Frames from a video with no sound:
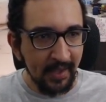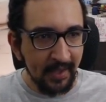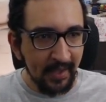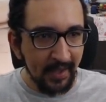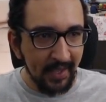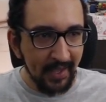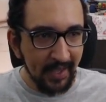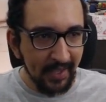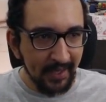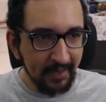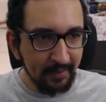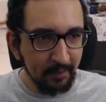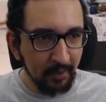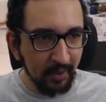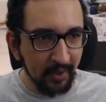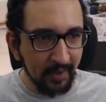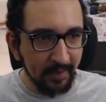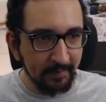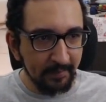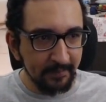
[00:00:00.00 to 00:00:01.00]
and I'm
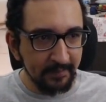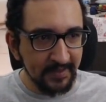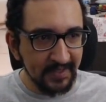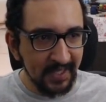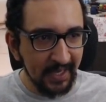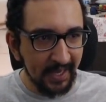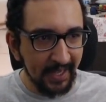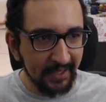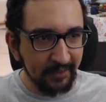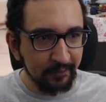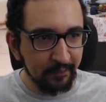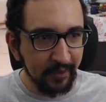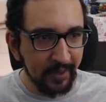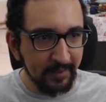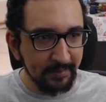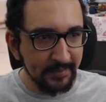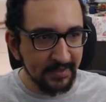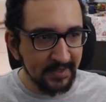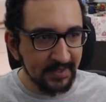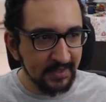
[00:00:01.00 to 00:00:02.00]
gonna select
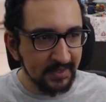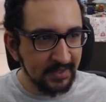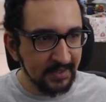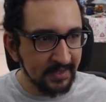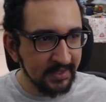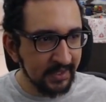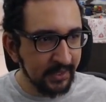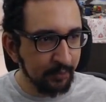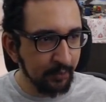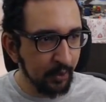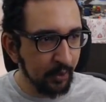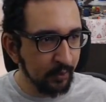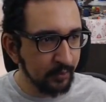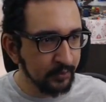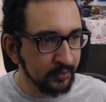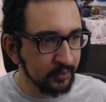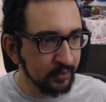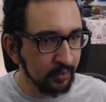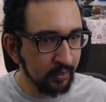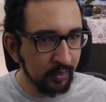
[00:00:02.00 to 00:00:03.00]
frames 0
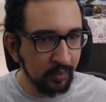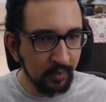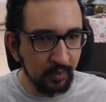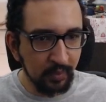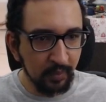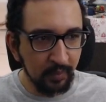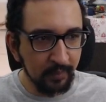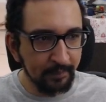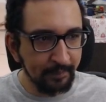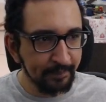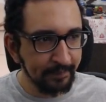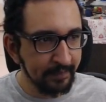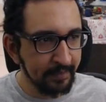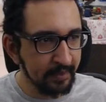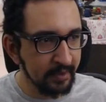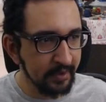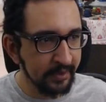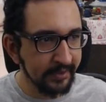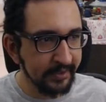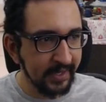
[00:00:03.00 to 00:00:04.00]
to
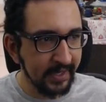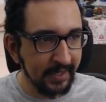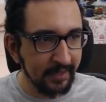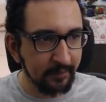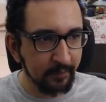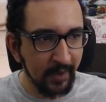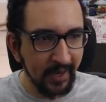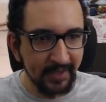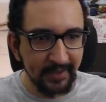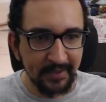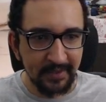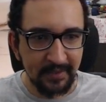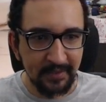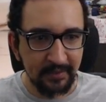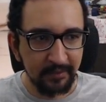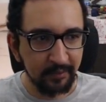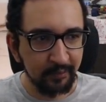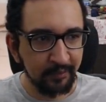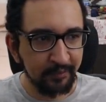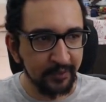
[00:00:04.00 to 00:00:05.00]
13, right?
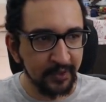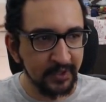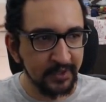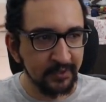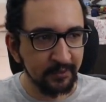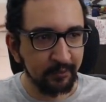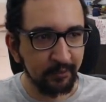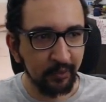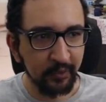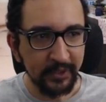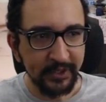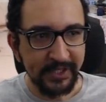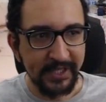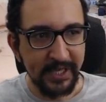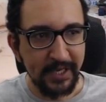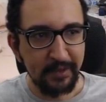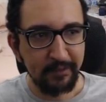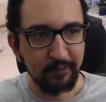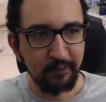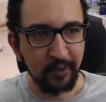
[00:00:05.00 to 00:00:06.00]
The first
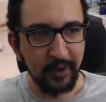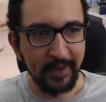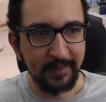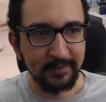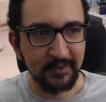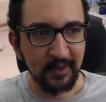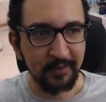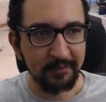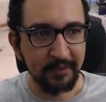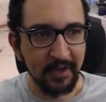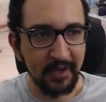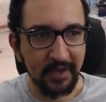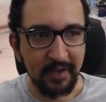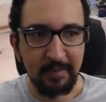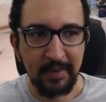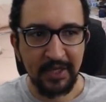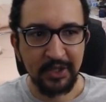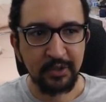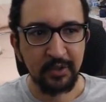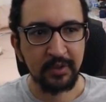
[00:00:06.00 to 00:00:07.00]
14 frames of the
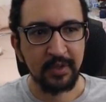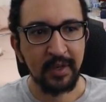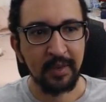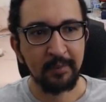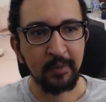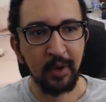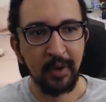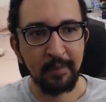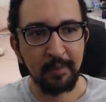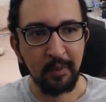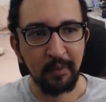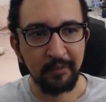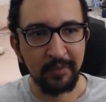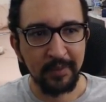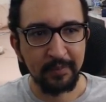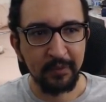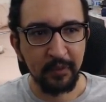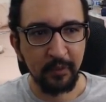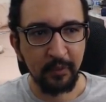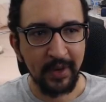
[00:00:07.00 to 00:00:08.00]
animation. I'm gonna move
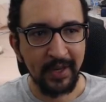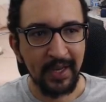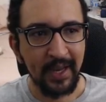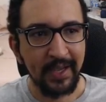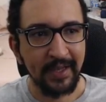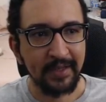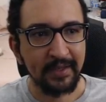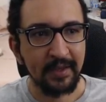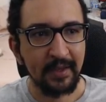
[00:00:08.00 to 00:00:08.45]
them to red light.